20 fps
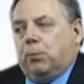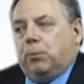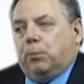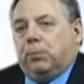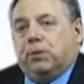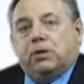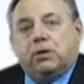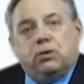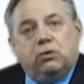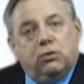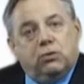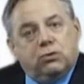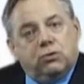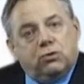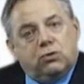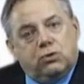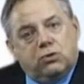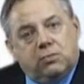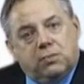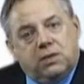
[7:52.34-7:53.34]
but the two
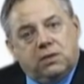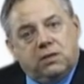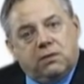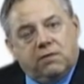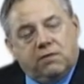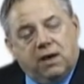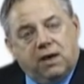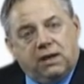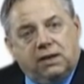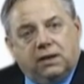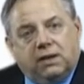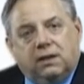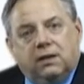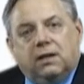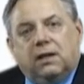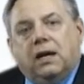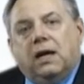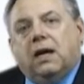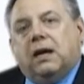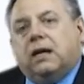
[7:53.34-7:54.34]
should be divided.
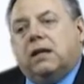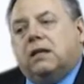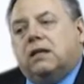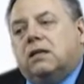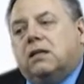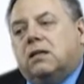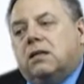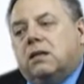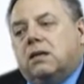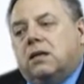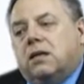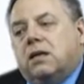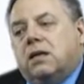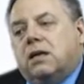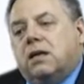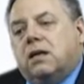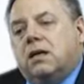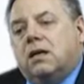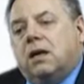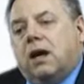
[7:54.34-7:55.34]
And
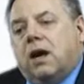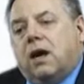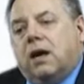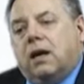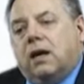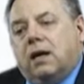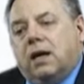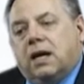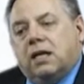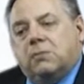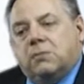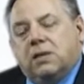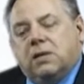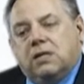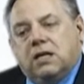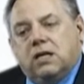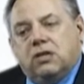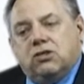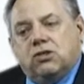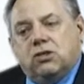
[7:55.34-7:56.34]
the
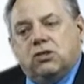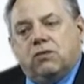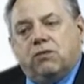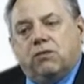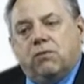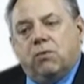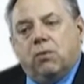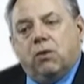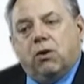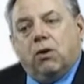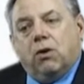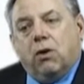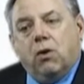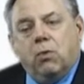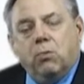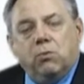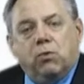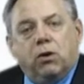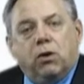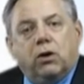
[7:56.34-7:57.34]
expectation for
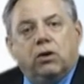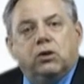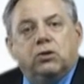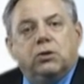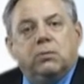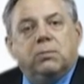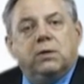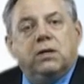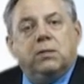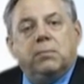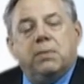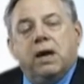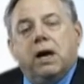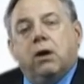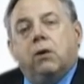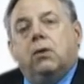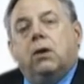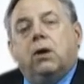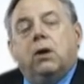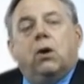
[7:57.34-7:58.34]
homework should be
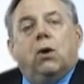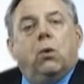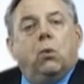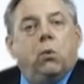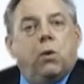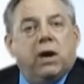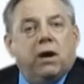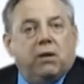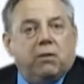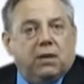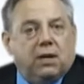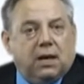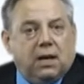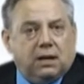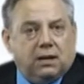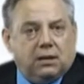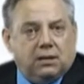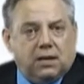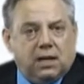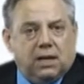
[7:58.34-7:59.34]
about where it
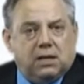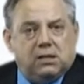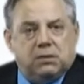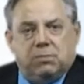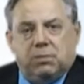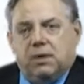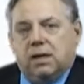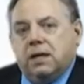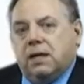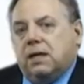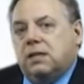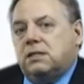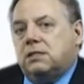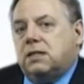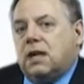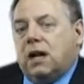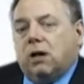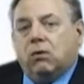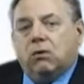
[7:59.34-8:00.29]
takes place, how